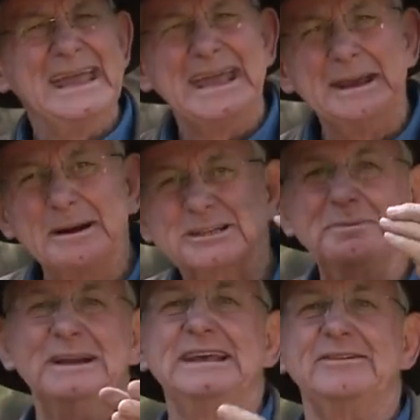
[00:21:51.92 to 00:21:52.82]
You must
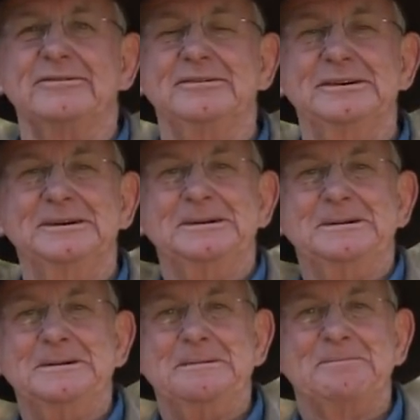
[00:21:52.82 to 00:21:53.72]
believe.
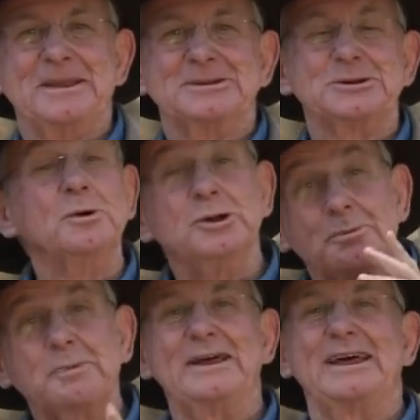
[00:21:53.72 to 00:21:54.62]
So, will you
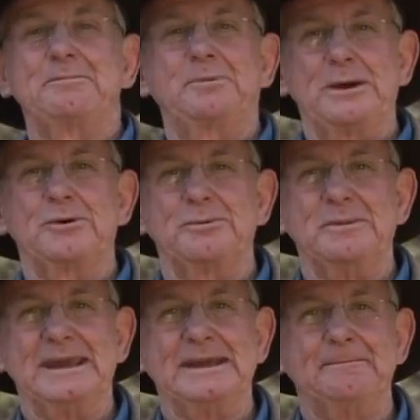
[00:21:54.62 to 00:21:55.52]
pray that prayer with
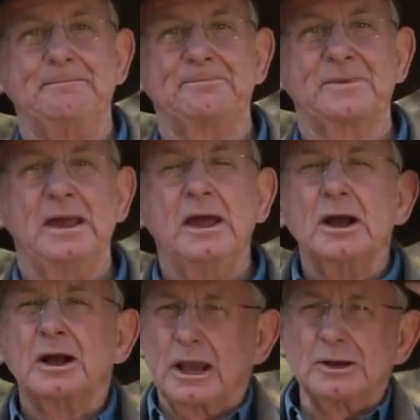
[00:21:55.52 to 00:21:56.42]
me?
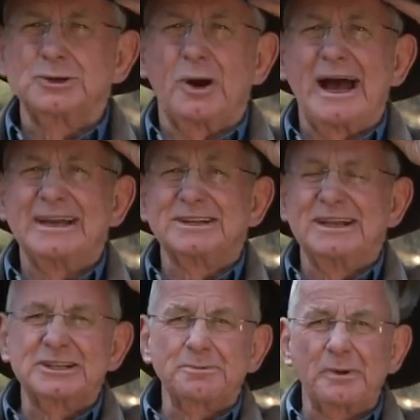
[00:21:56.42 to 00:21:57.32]
Close your eyes and
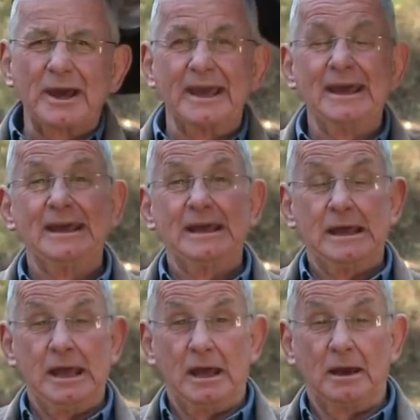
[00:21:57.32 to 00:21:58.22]
let's pray.
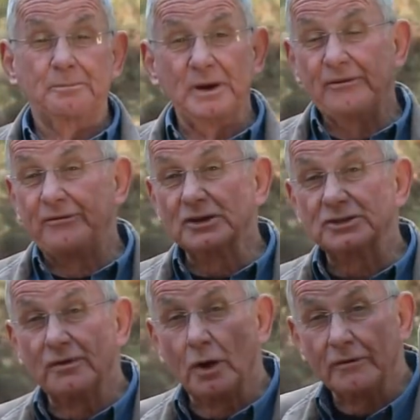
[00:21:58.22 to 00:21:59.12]
A prayer, first
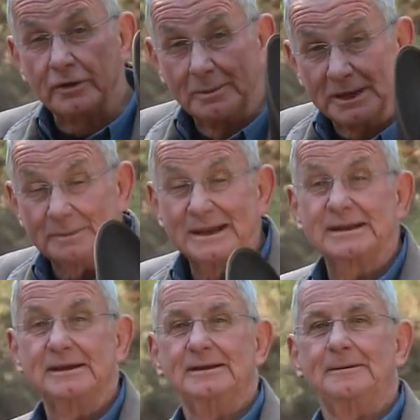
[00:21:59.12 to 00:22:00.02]
of all, of commitment.
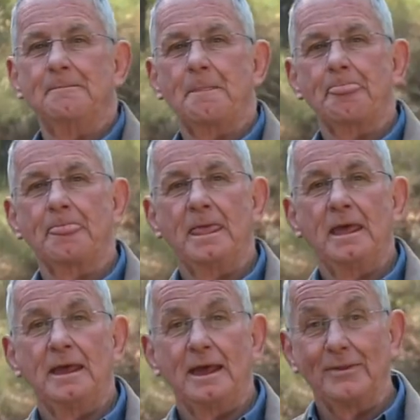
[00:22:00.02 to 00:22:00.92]

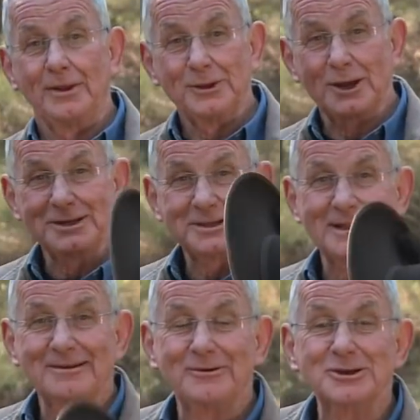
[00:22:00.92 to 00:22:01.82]
And then you're going to
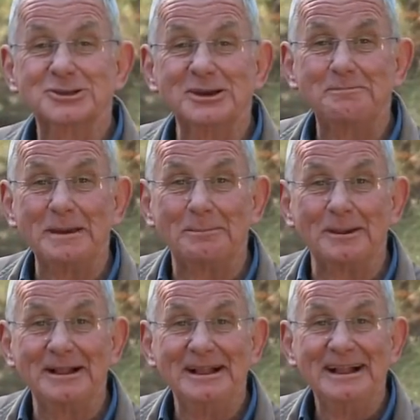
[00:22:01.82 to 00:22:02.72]
tell the first three
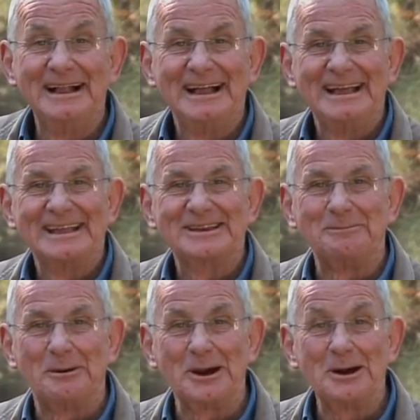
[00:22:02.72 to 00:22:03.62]
people
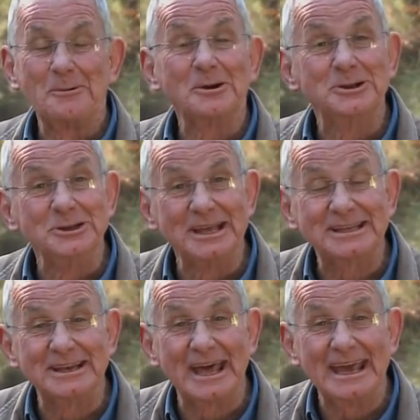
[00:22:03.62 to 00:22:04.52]
tomorrow what you did
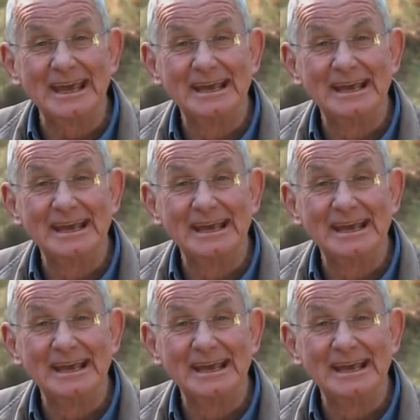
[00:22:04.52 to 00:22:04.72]
today.